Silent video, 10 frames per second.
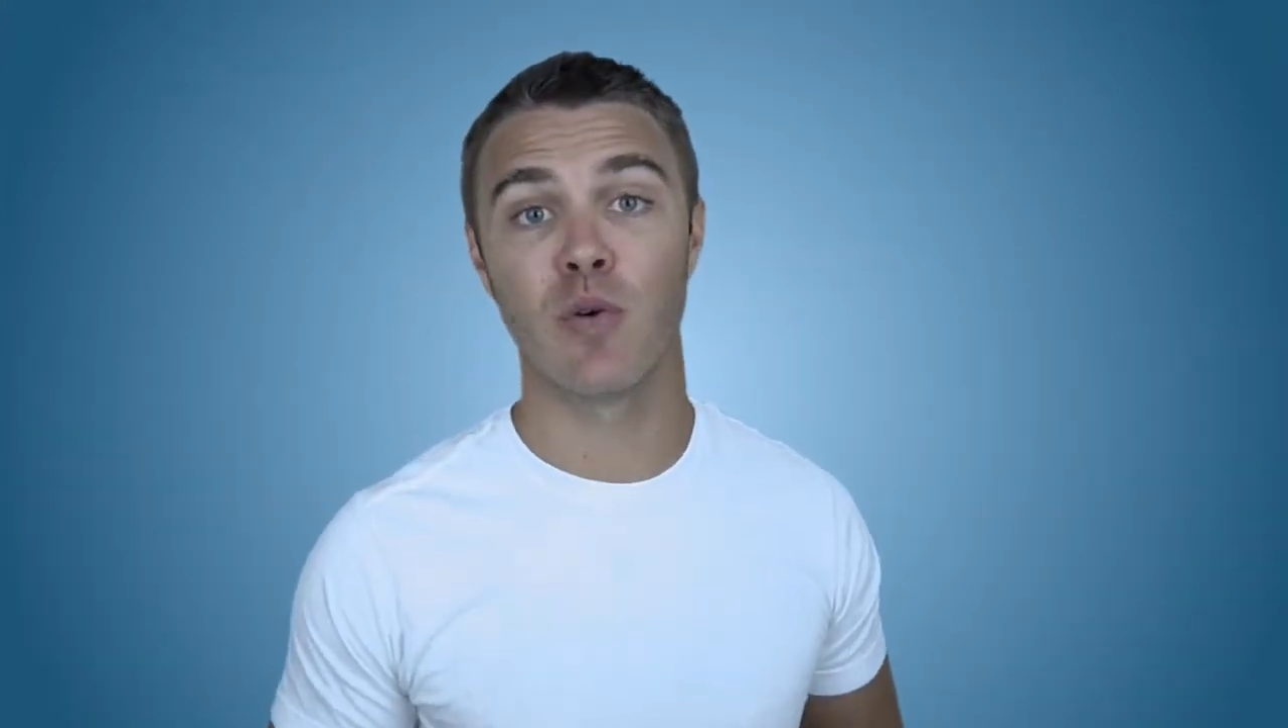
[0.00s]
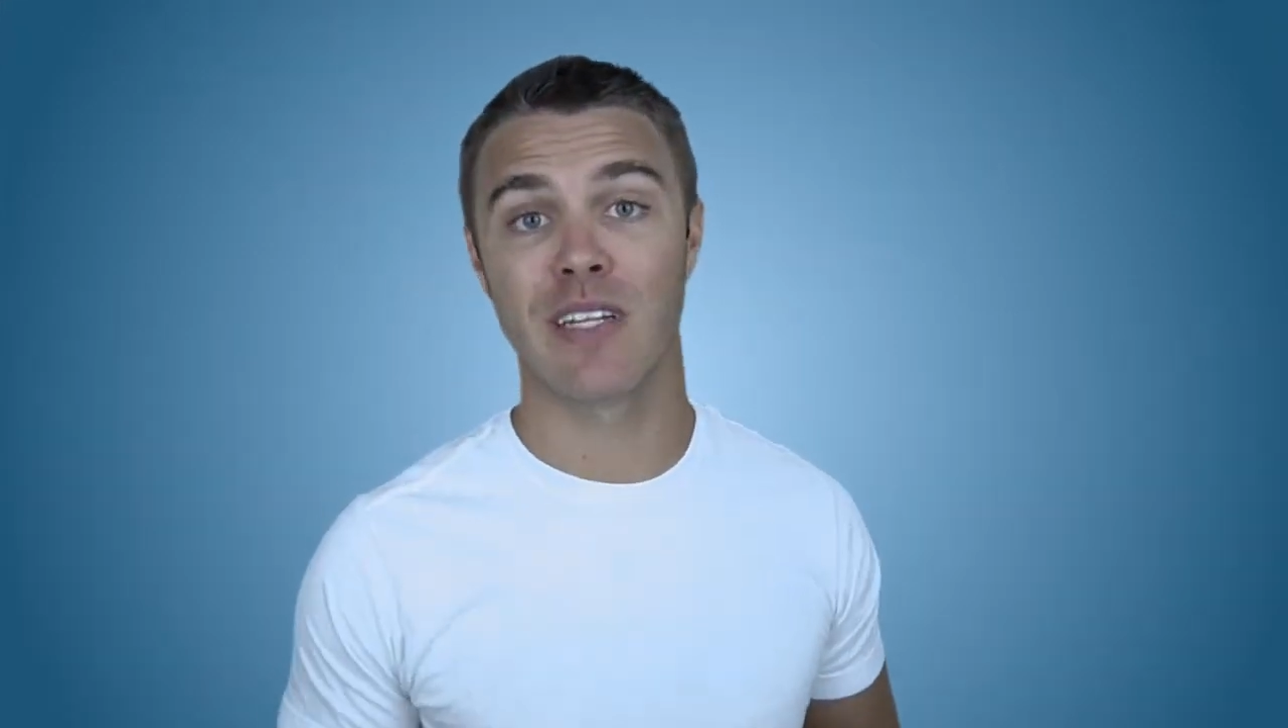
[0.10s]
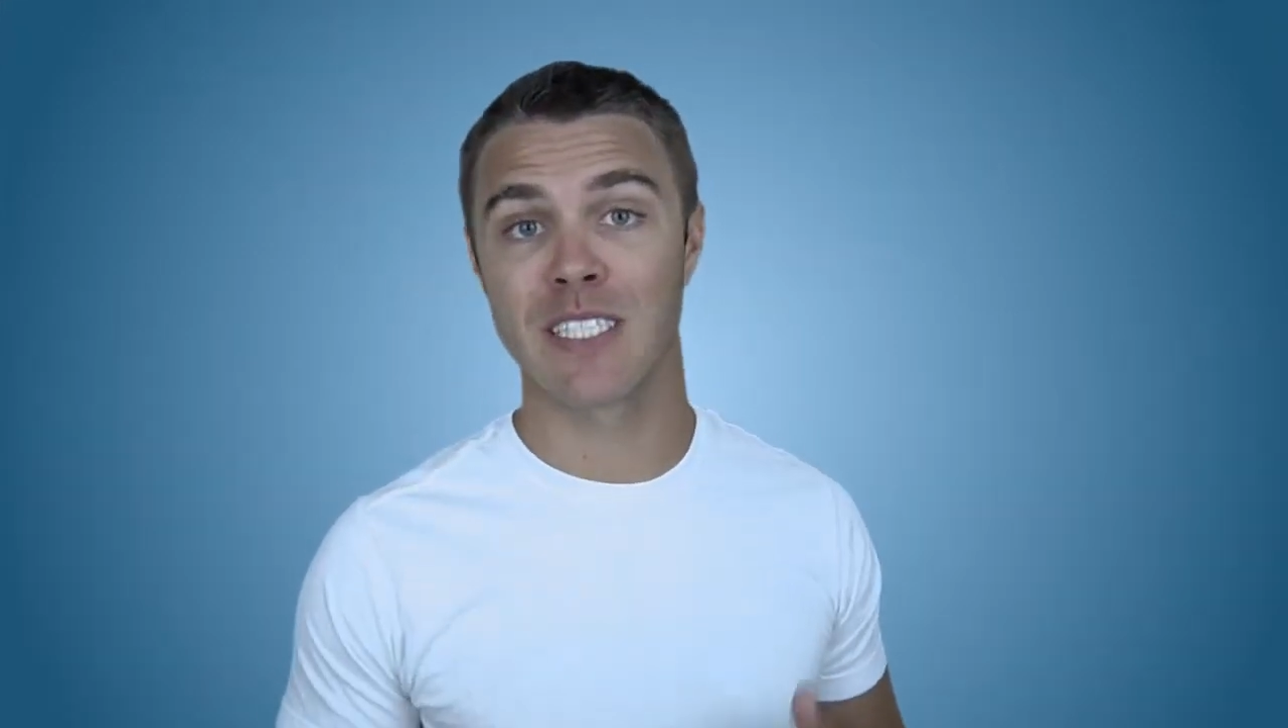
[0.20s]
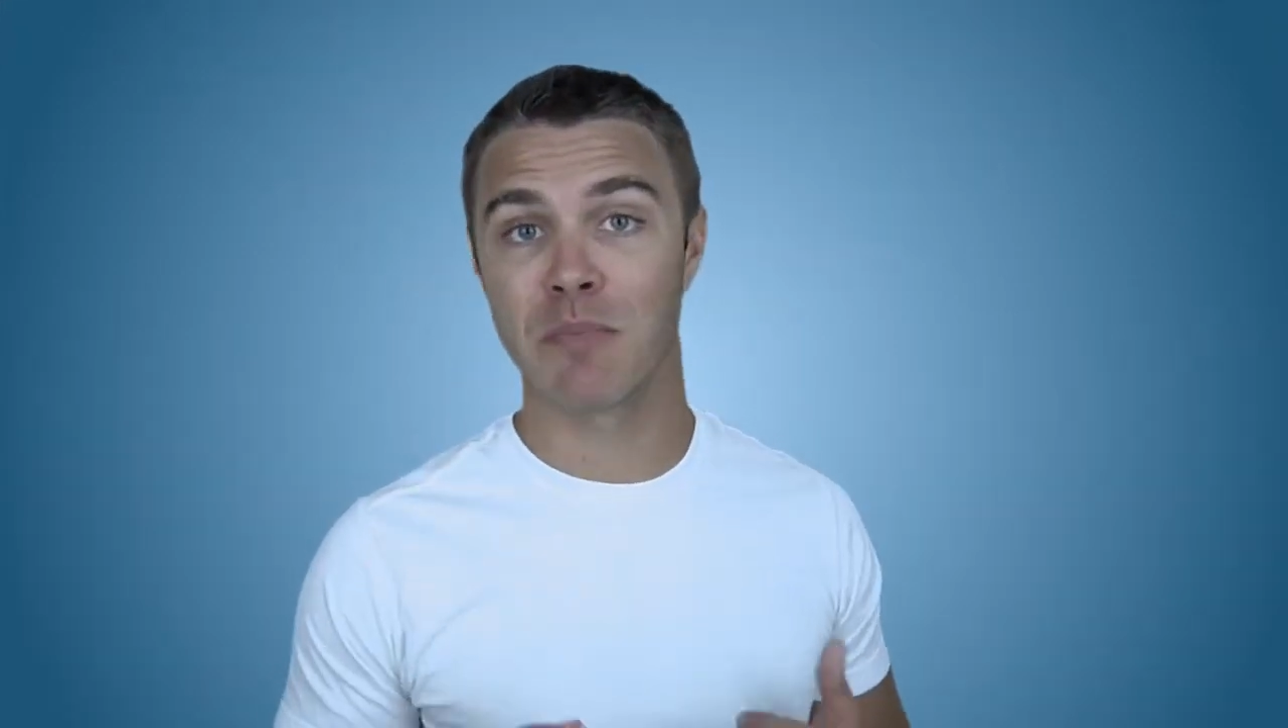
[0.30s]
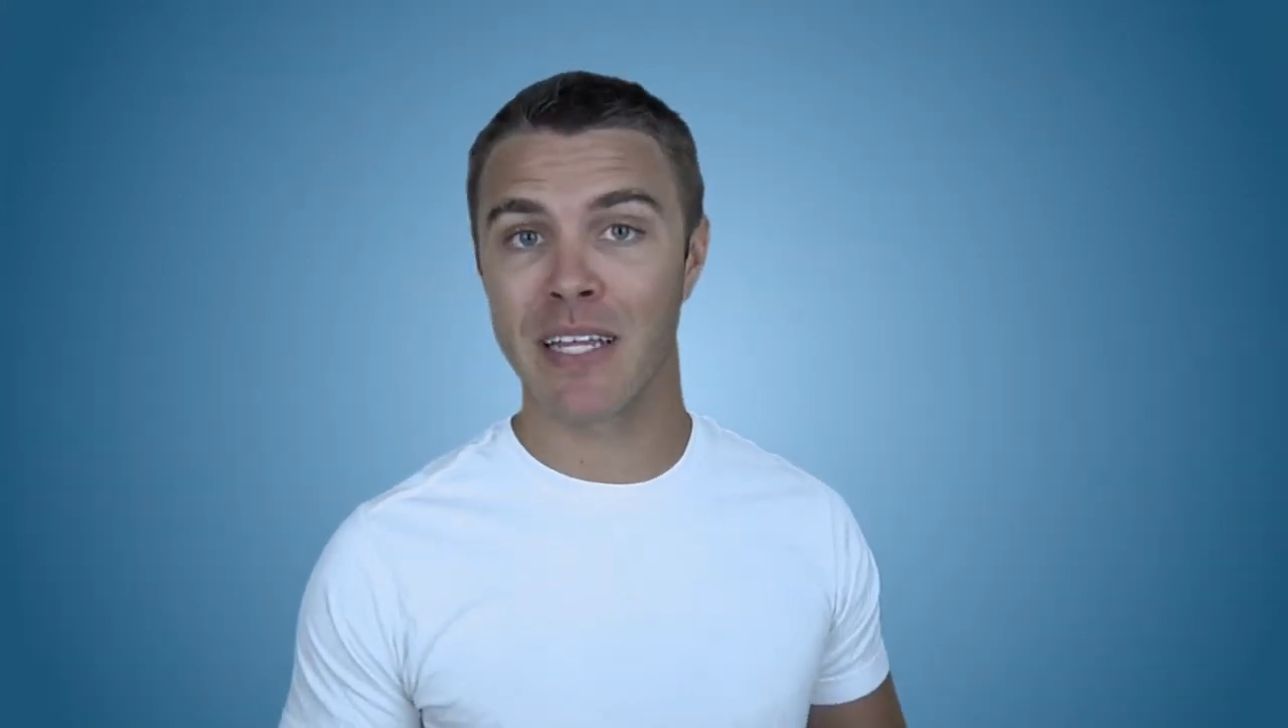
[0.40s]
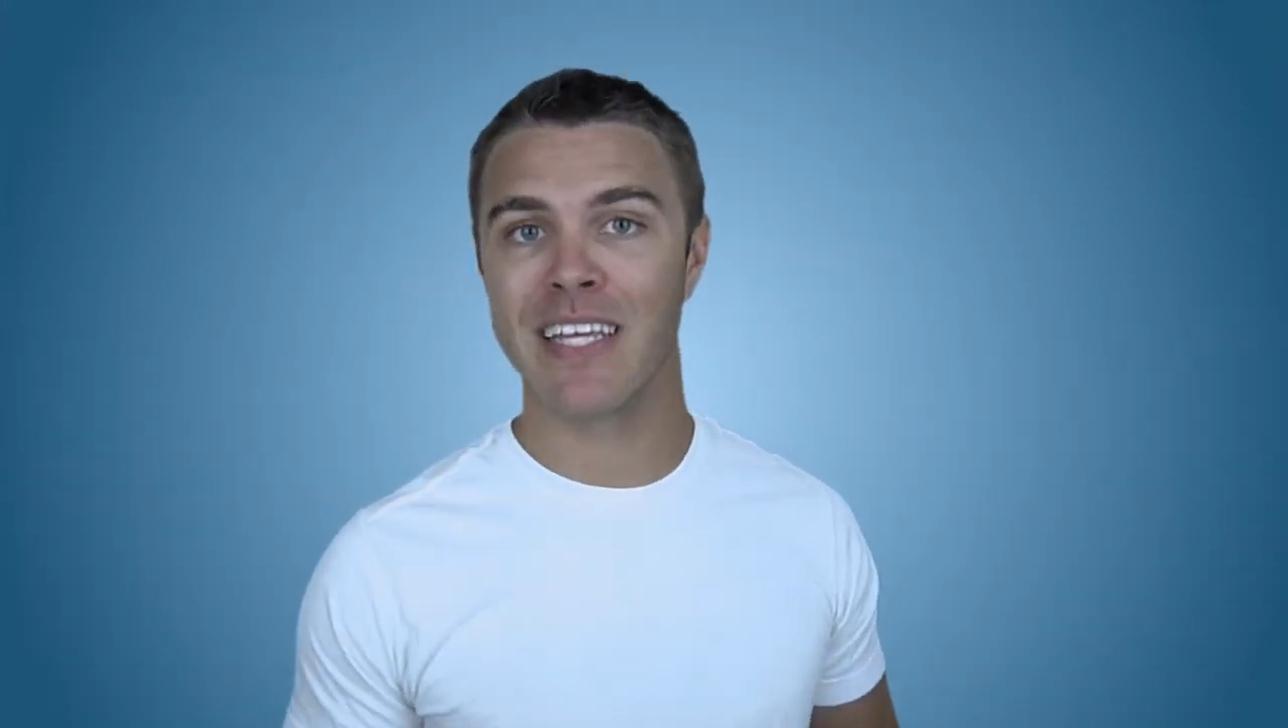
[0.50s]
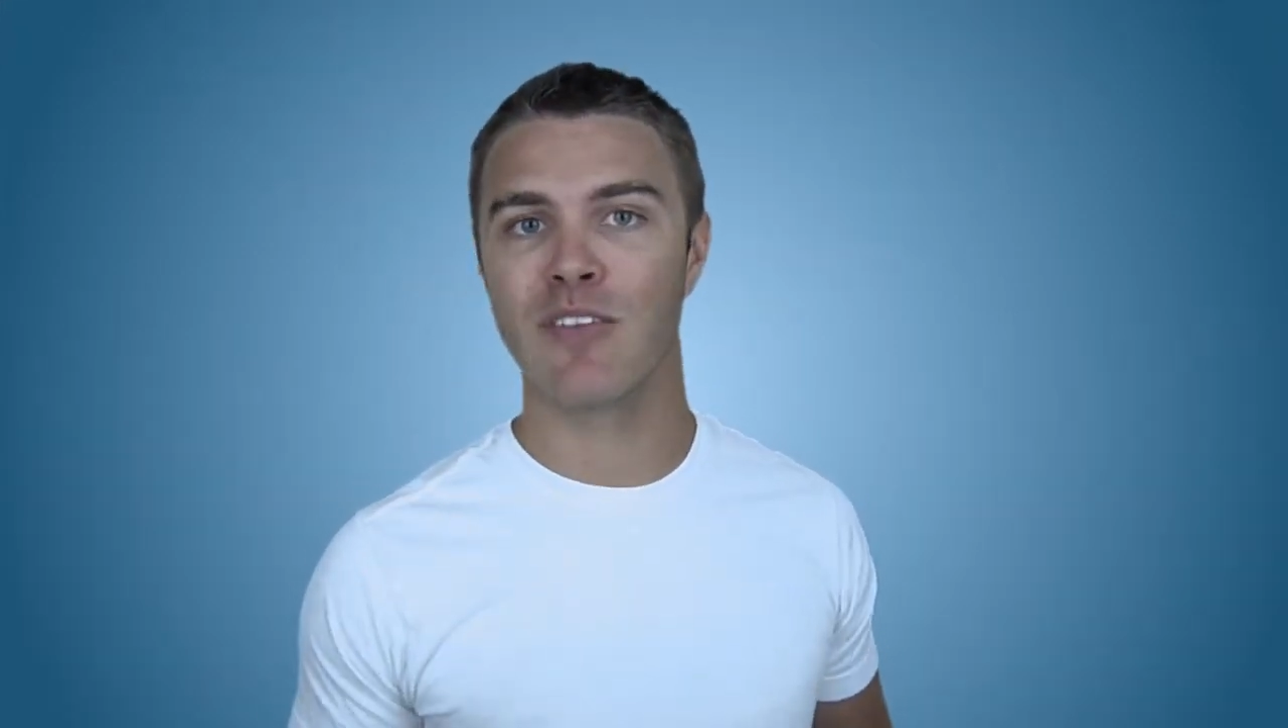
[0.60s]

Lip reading: will explain